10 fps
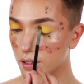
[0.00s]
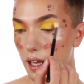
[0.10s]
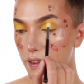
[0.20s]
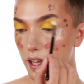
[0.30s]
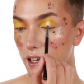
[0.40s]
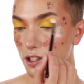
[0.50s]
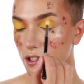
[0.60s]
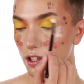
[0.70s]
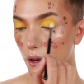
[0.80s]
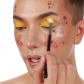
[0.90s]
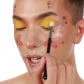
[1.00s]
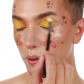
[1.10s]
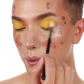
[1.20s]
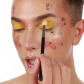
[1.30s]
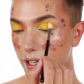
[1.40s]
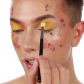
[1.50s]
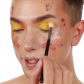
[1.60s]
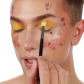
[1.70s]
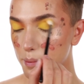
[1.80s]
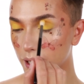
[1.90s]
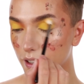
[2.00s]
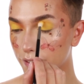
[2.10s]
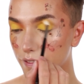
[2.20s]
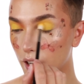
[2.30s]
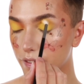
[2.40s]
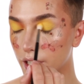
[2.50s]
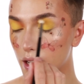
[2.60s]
And then just going in with a nice big fluffy